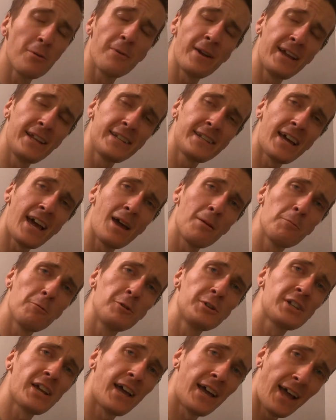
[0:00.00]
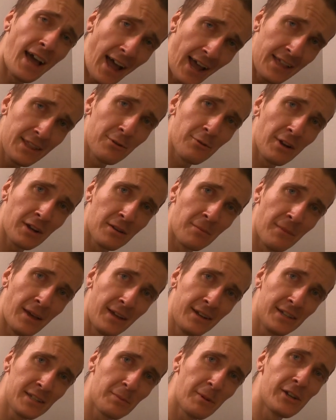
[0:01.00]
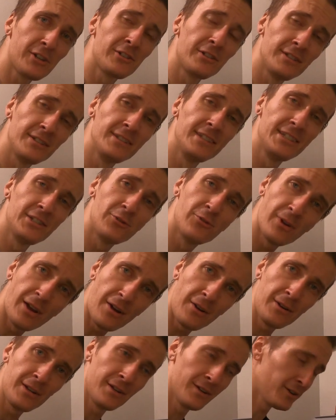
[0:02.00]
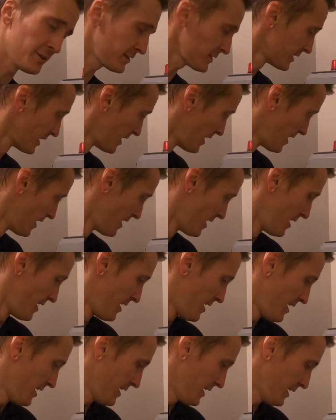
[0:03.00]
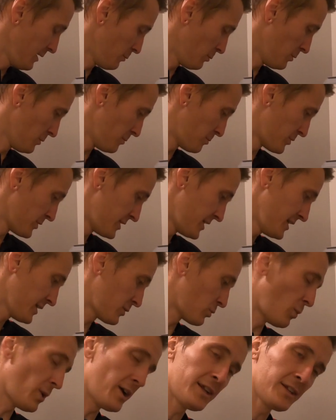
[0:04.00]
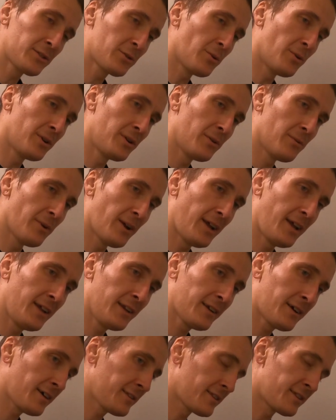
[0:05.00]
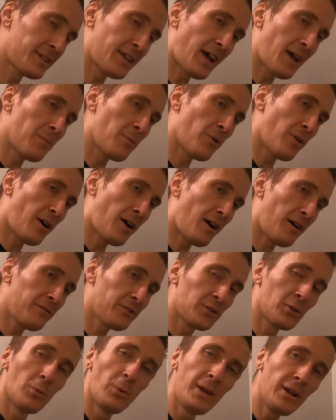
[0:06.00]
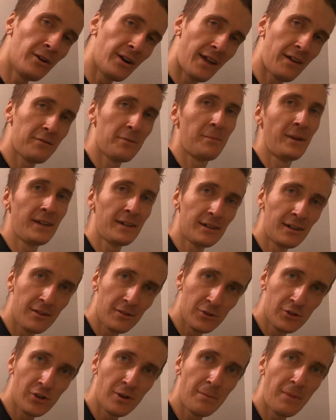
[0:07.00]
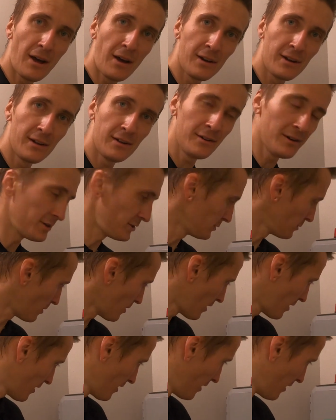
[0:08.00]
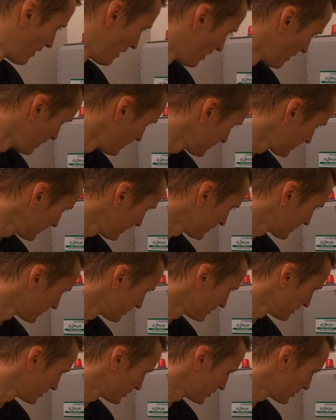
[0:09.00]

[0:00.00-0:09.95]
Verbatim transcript: a rain timer, which I highly recommend, especially in these drought years. It will predict when it's going to rain, cut the timer off, so we don't have to make another trip out here to do our seasonal